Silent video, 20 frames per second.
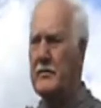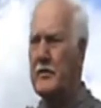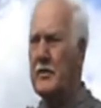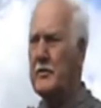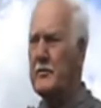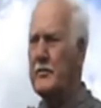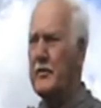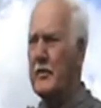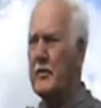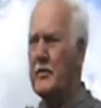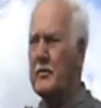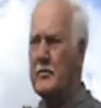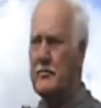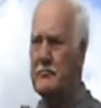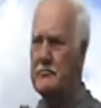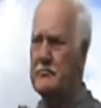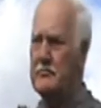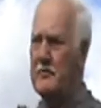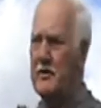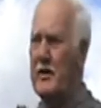Just for
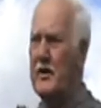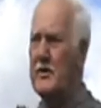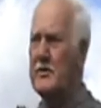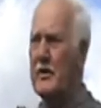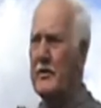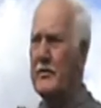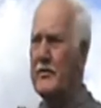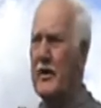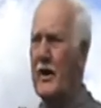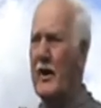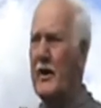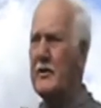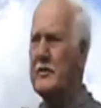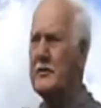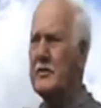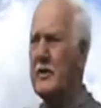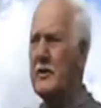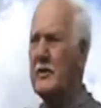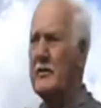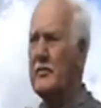ease of
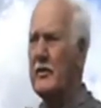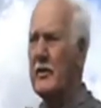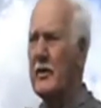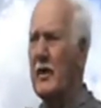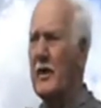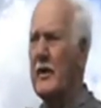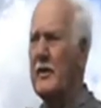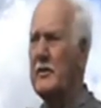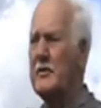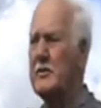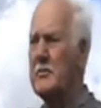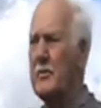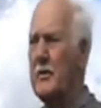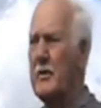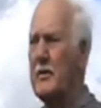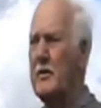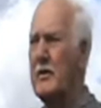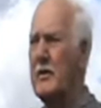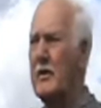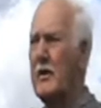casting, for line
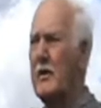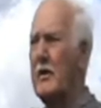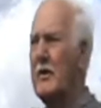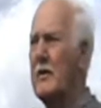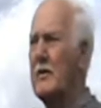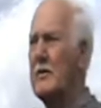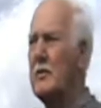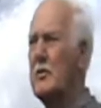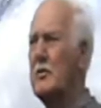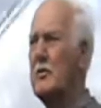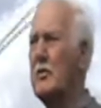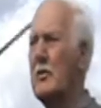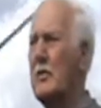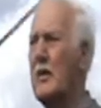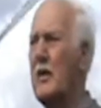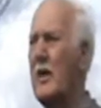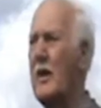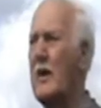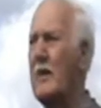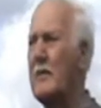speed, you do
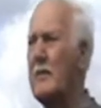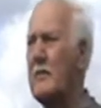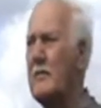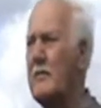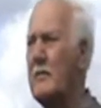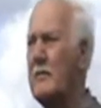that,